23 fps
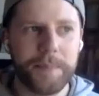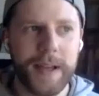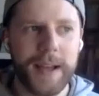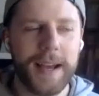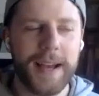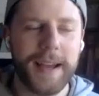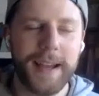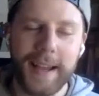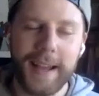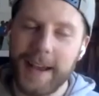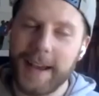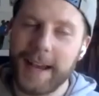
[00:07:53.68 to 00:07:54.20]

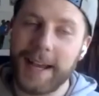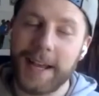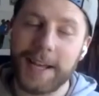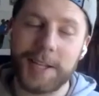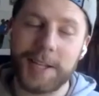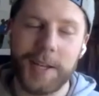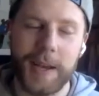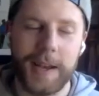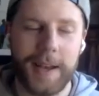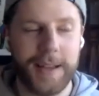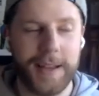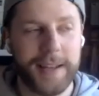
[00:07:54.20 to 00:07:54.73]

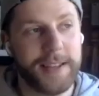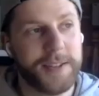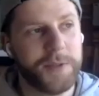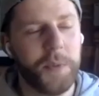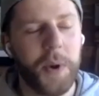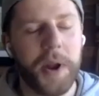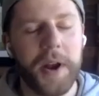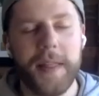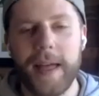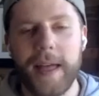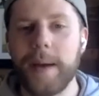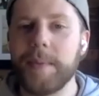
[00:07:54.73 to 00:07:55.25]
it's
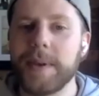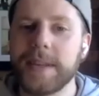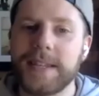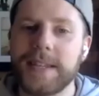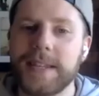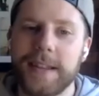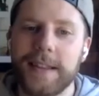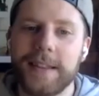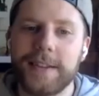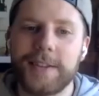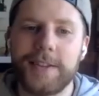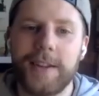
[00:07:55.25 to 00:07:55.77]
one of them,
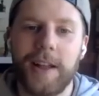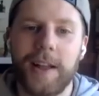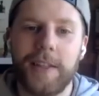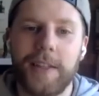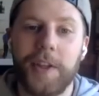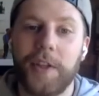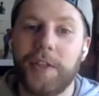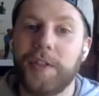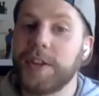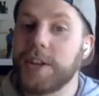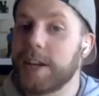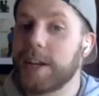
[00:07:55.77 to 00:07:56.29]
isn't it? There's nothing you
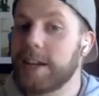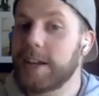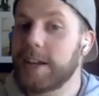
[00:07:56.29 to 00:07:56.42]
can do.